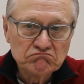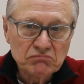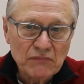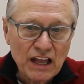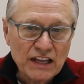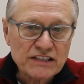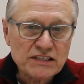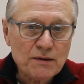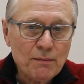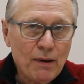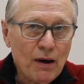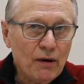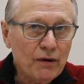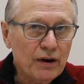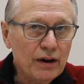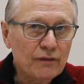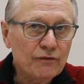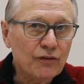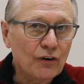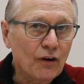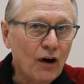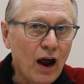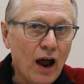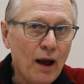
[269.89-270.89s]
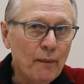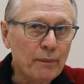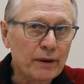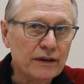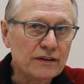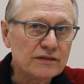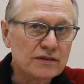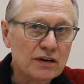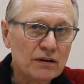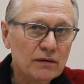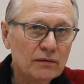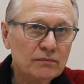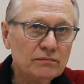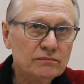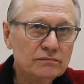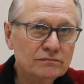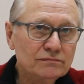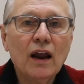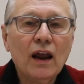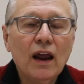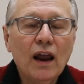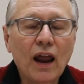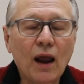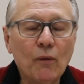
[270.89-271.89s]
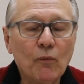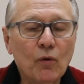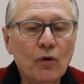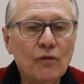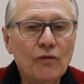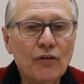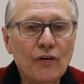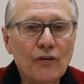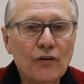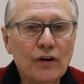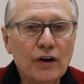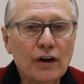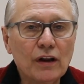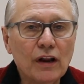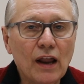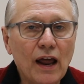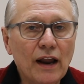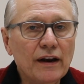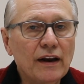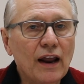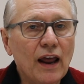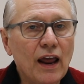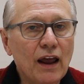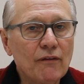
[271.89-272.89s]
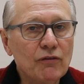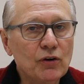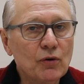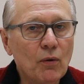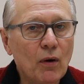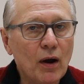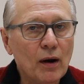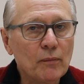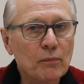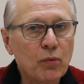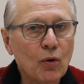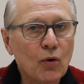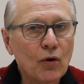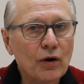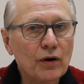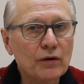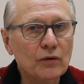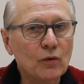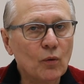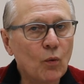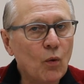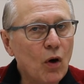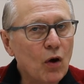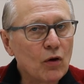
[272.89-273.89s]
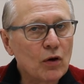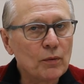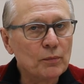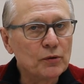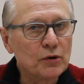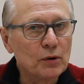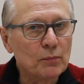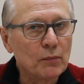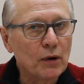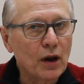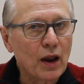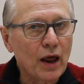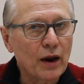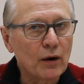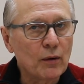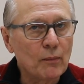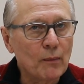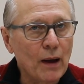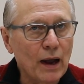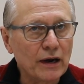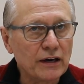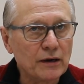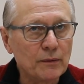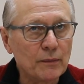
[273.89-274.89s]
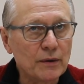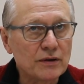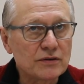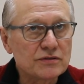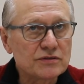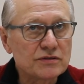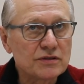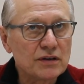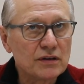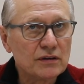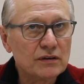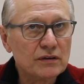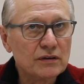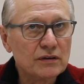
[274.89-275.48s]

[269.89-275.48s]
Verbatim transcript: that's about it for hobbies and we're very glad to have you on board and welcome to Milano Monuments.